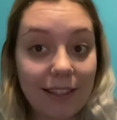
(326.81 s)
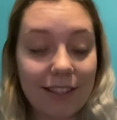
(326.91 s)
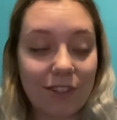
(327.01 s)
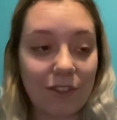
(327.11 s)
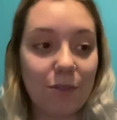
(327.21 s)

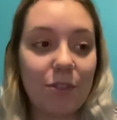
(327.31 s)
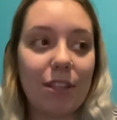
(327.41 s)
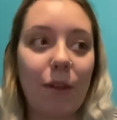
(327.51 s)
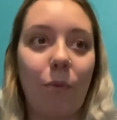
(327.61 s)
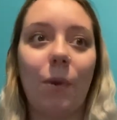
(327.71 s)
So she was just
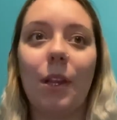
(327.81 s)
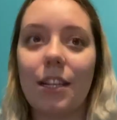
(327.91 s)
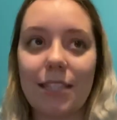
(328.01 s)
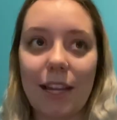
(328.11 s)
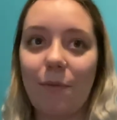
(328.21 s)
like really
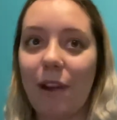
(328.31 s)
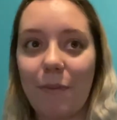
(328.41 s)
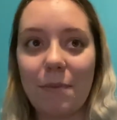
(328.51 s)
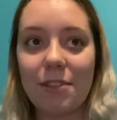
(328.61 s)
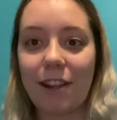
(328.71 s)
excited right
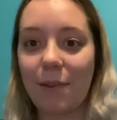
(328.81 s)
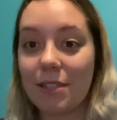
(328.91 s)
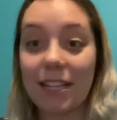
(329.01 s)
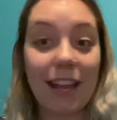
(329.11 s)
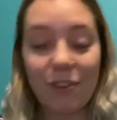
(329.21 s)
from the start and was
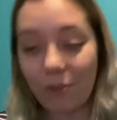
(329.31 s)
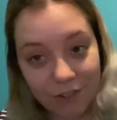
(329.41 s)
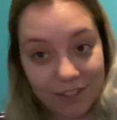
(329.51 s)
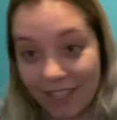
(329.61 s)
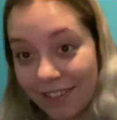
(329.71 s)
like, have you told
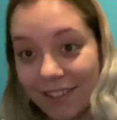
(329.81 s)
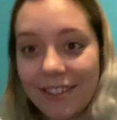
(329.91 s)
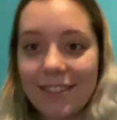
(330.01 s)
your sisters?